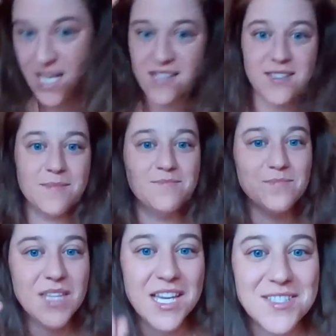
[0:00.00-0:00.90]
Yes.
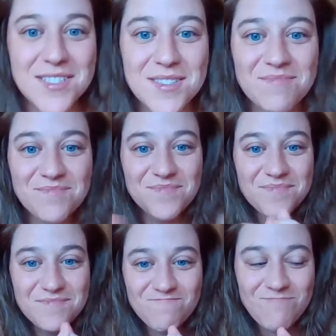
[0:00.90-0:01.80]

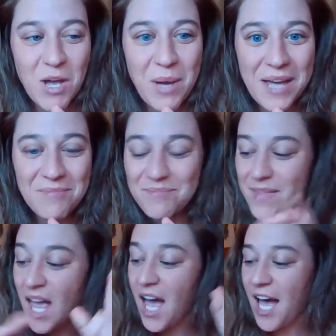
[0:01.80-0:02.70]
Okay.
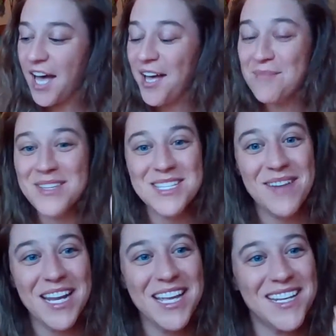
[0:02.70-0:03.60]

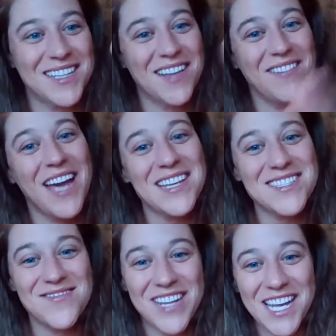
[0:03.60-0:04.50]
That's about it. Love you
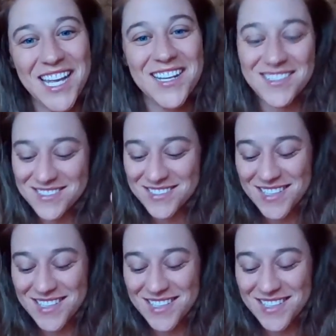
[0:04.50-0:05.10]
guys. Mean it.